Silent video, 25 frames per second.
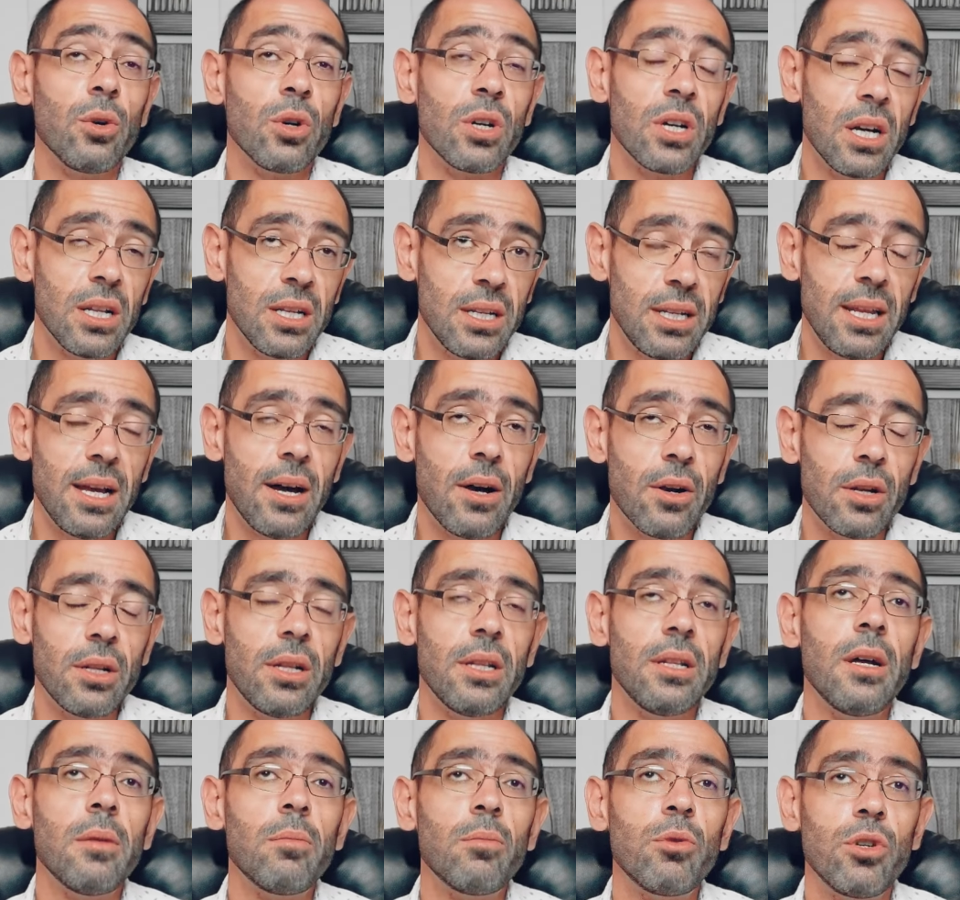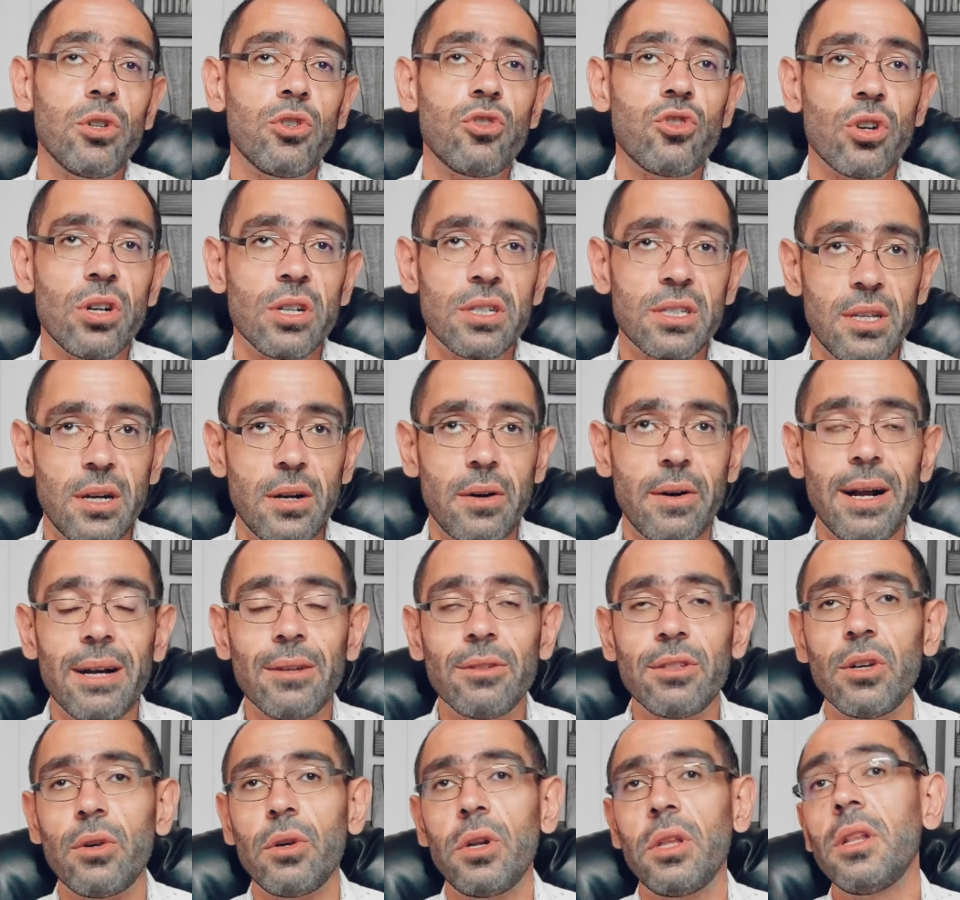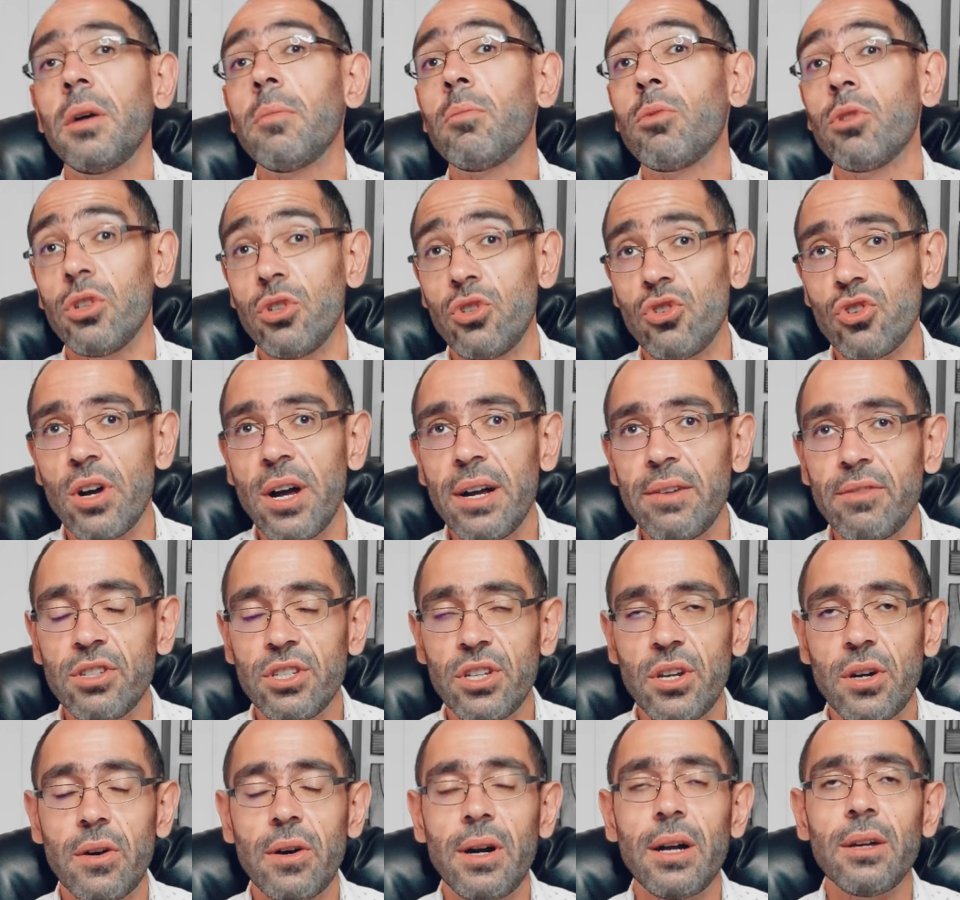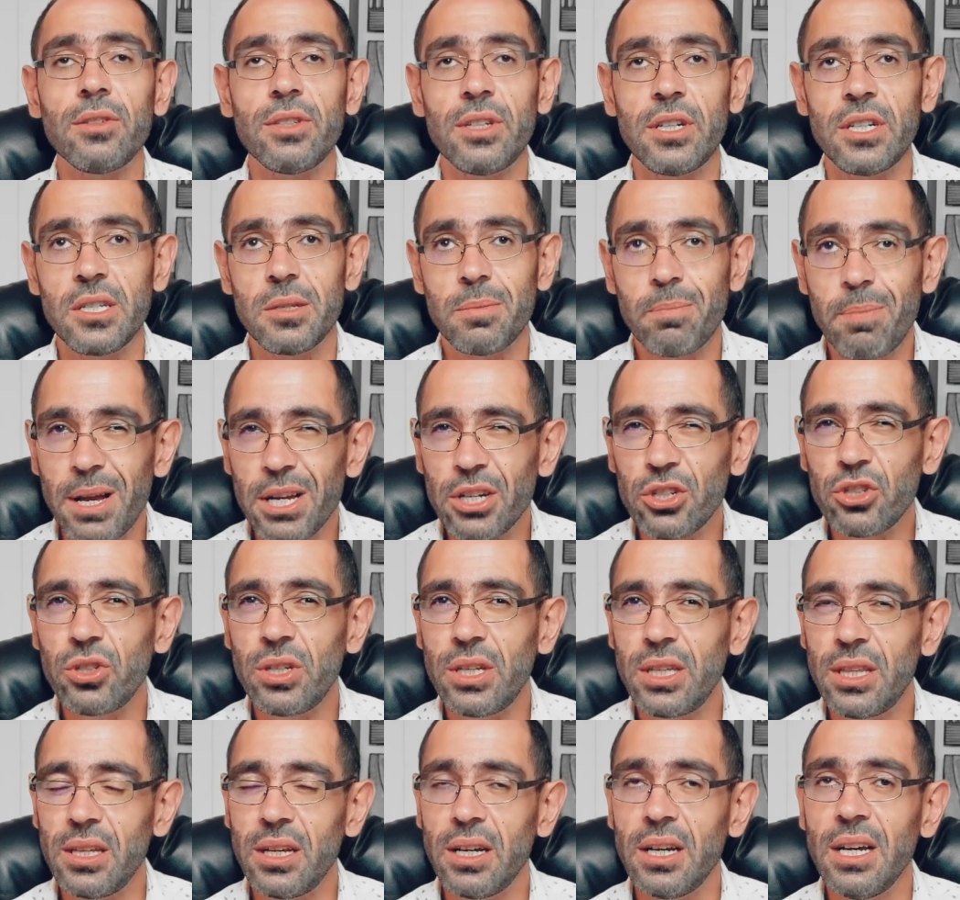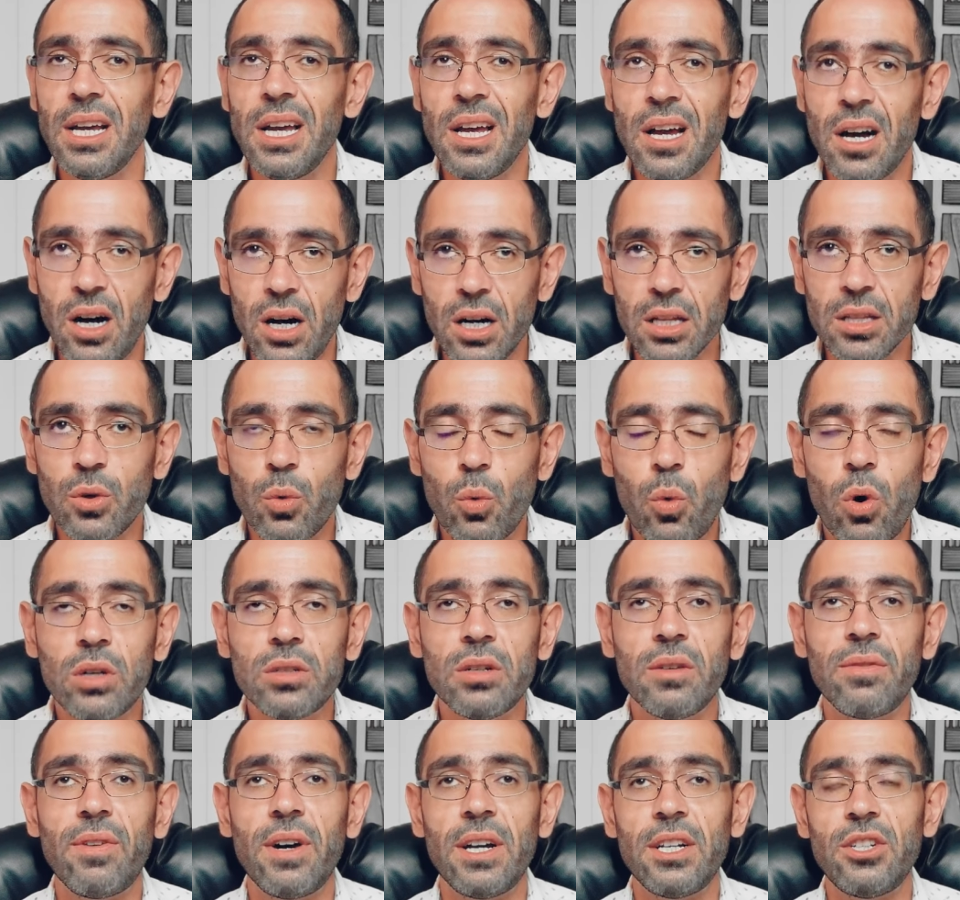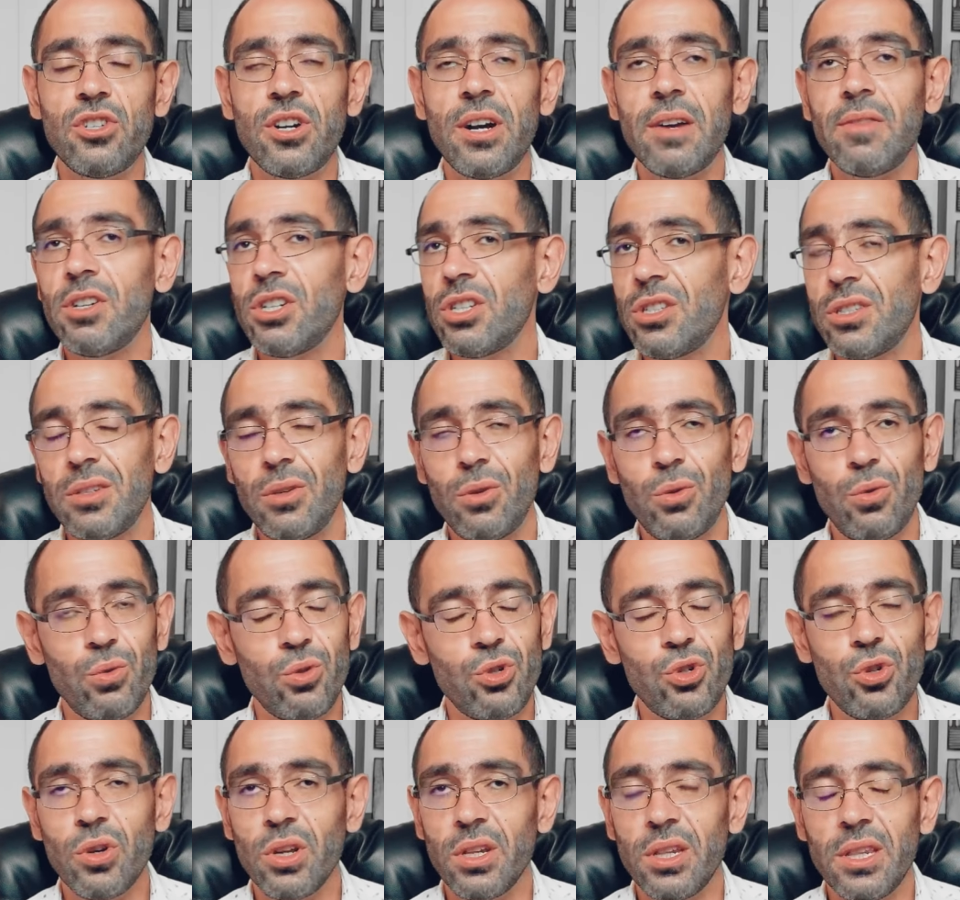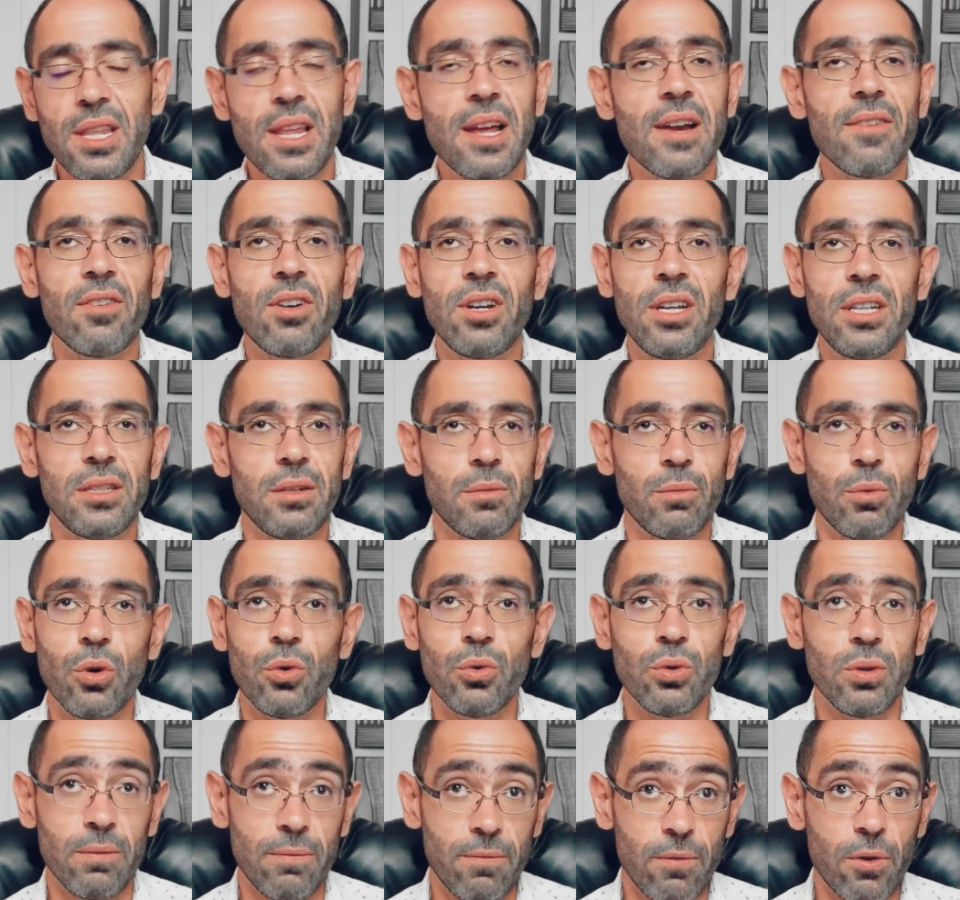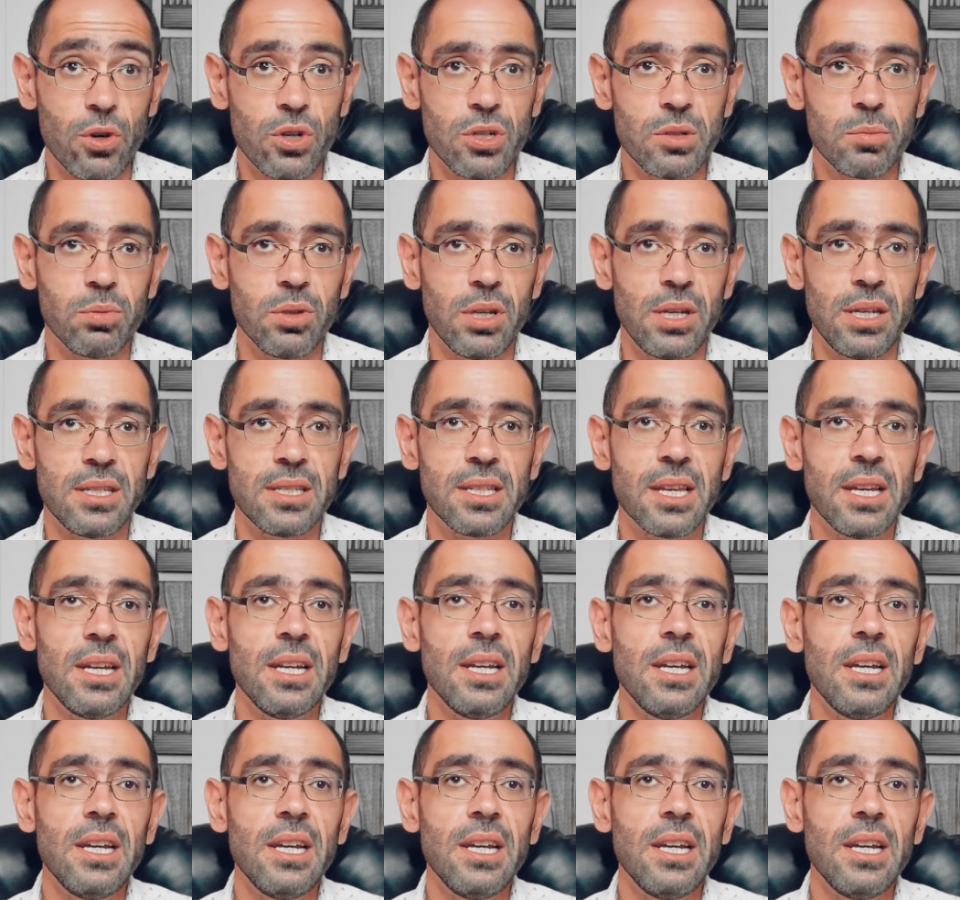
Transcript: cutting down on the number of trucks that are out there and the number of drivers that are out there, especially the unqualified drivers who should have never hit the road in the first place.